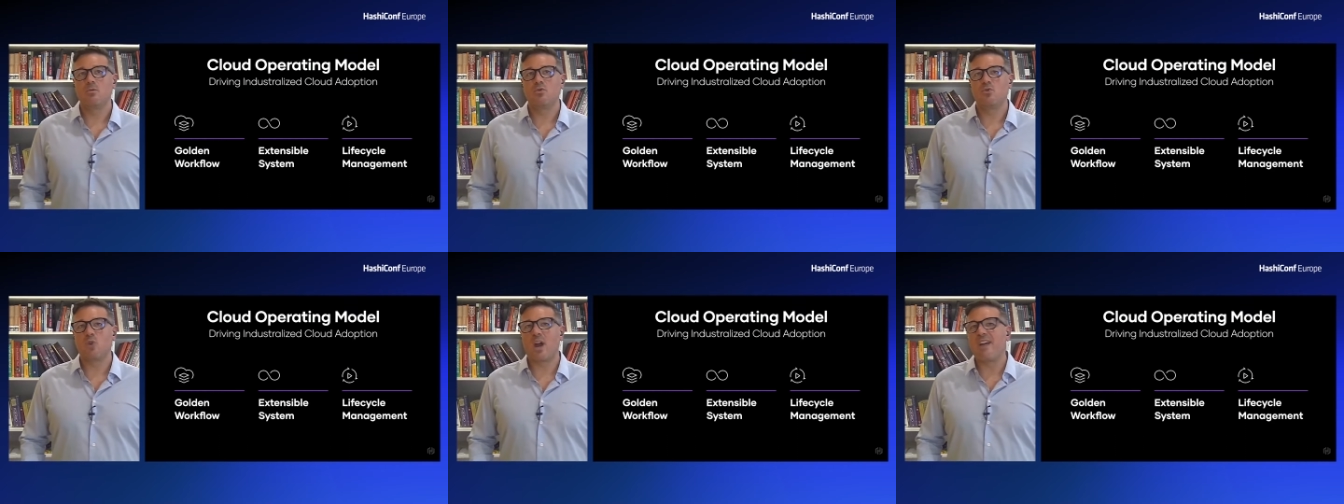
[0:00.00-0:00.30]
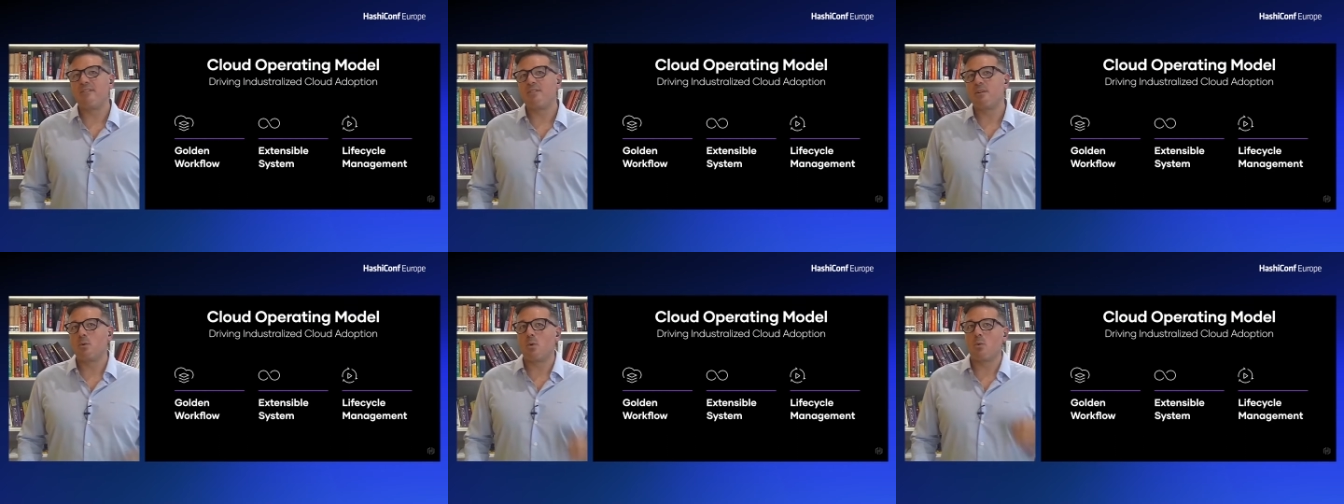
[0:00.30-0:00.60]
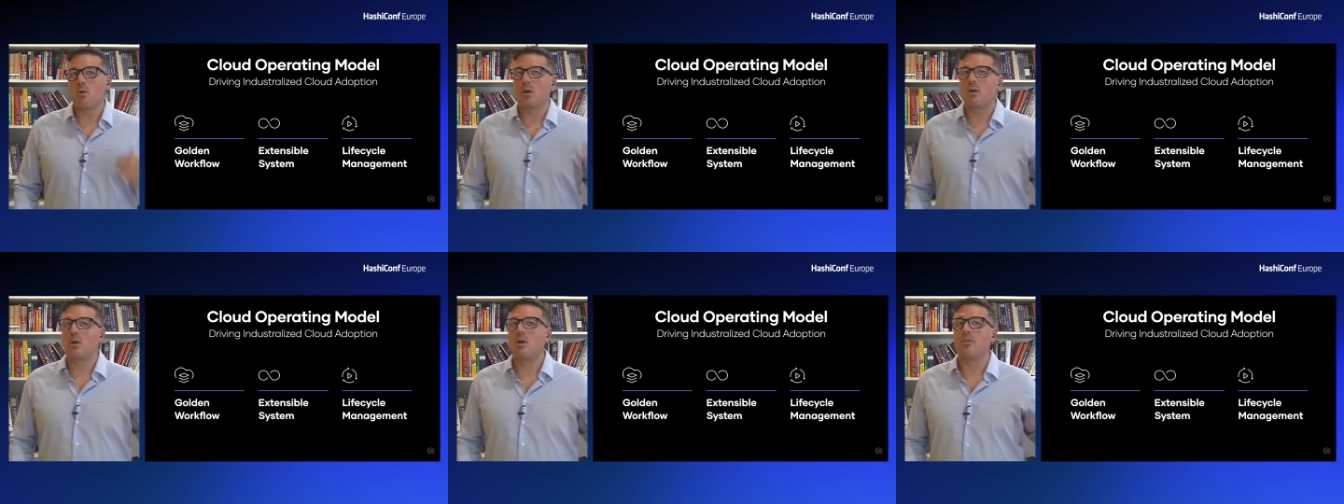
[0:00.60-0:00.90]
driving
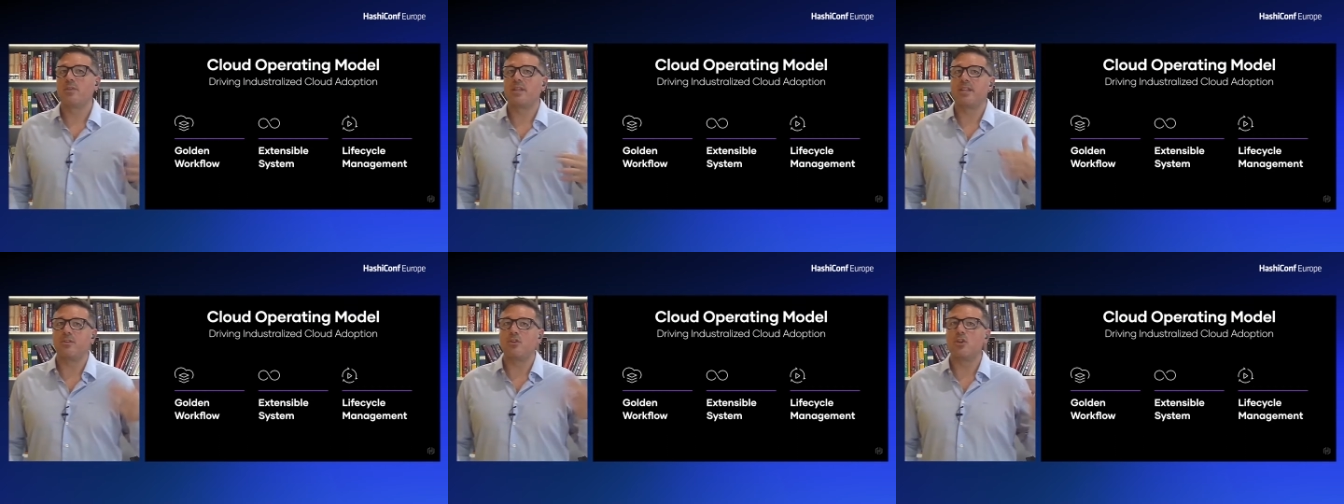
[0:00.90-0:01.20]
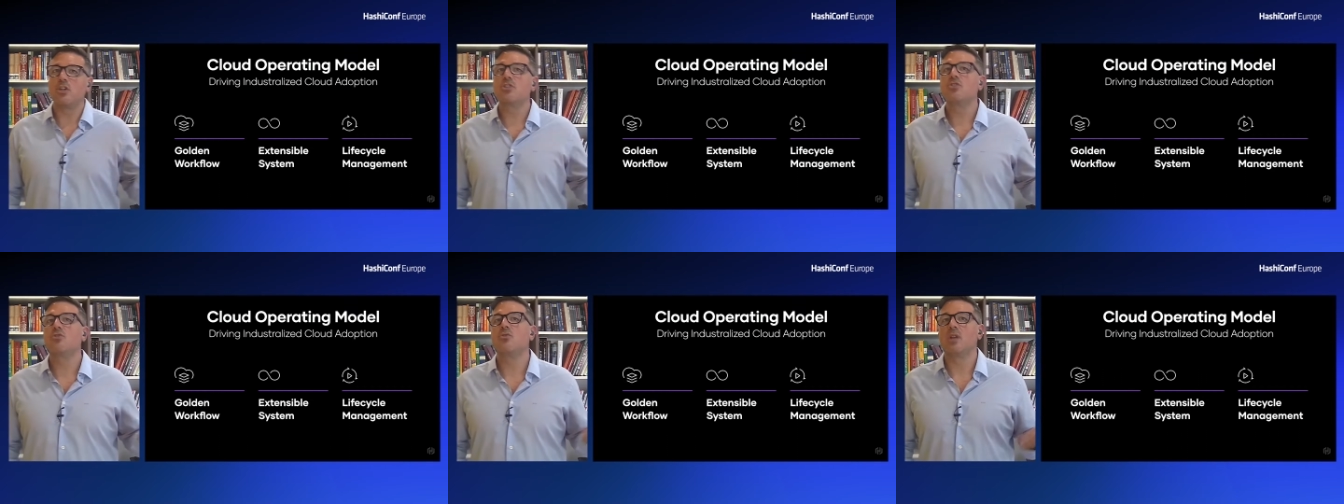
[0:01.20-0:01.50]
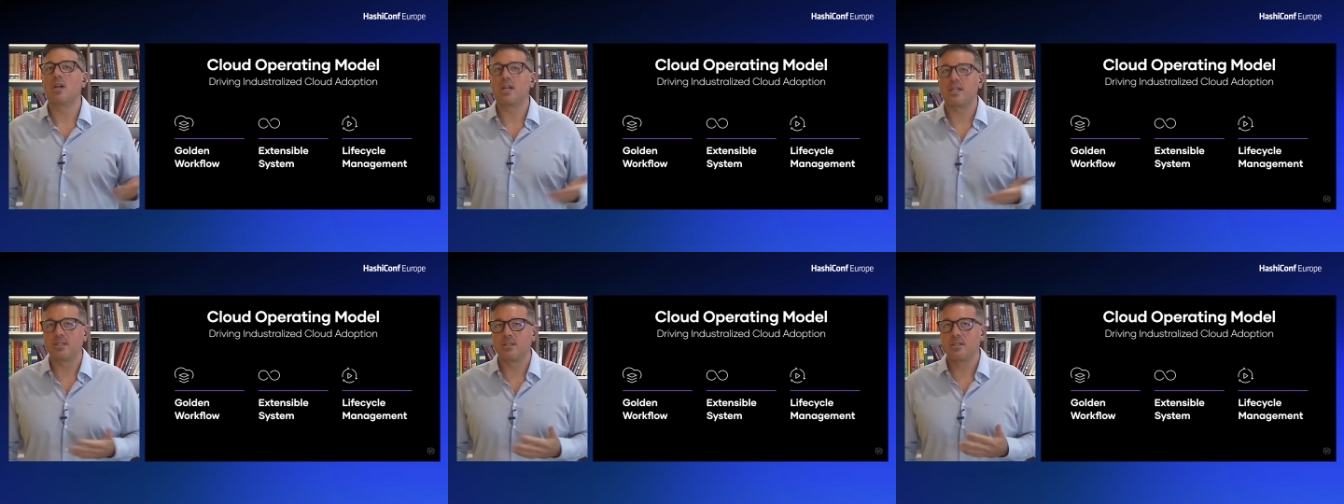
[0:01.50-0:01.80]
what we're calling the
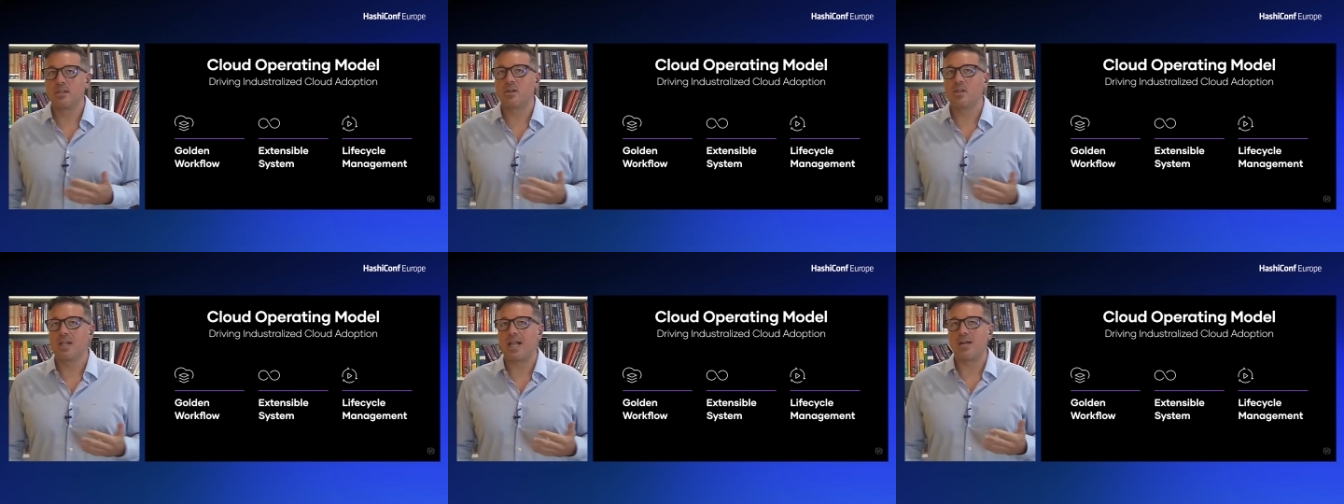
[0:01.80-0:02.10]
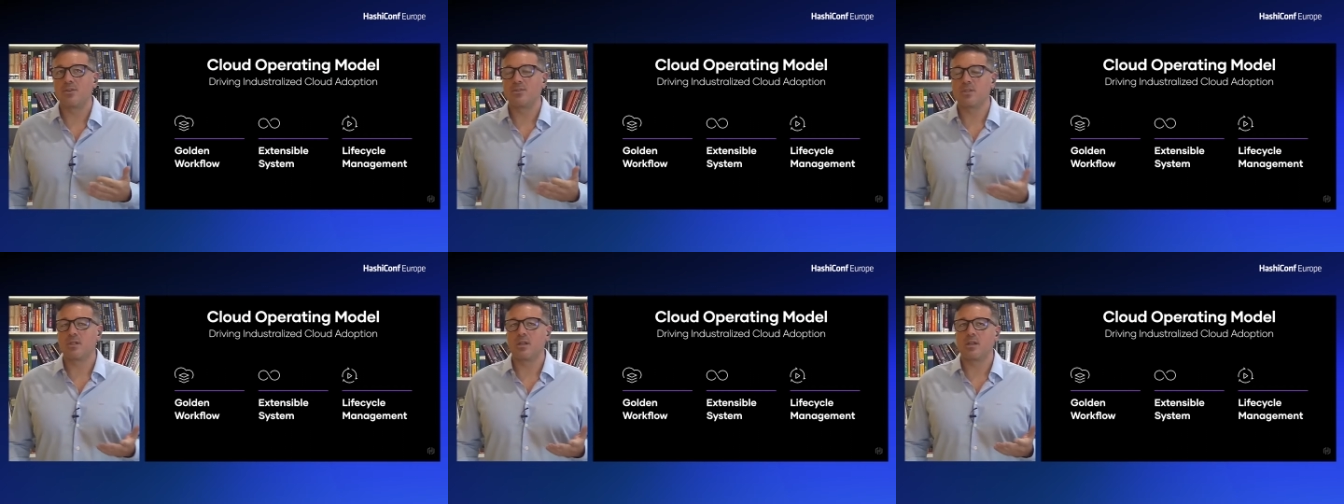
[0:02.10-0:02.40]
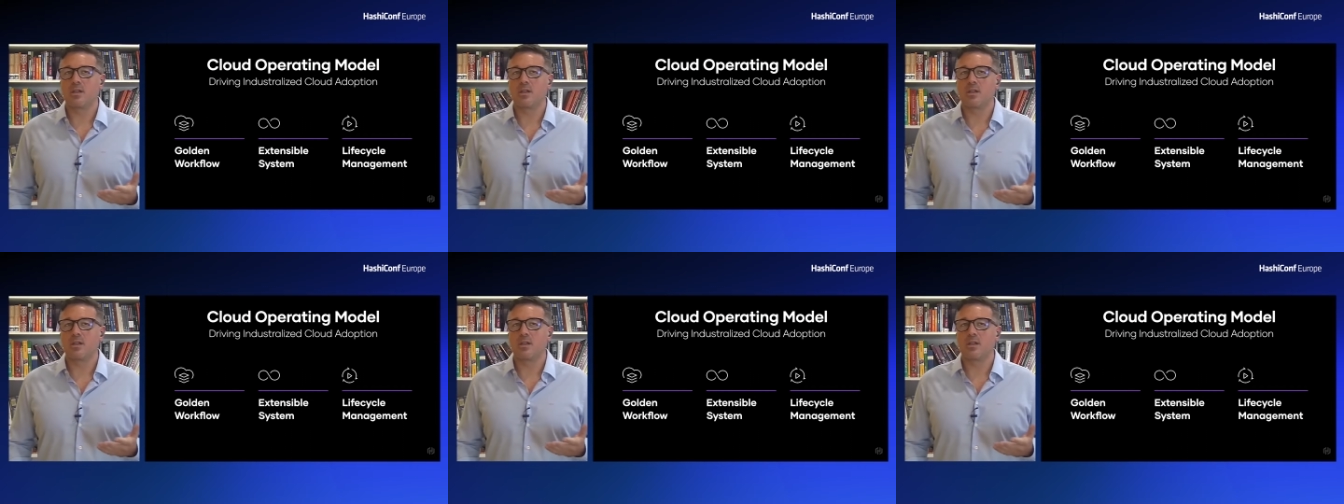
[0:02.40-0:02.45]
industrialized cloud,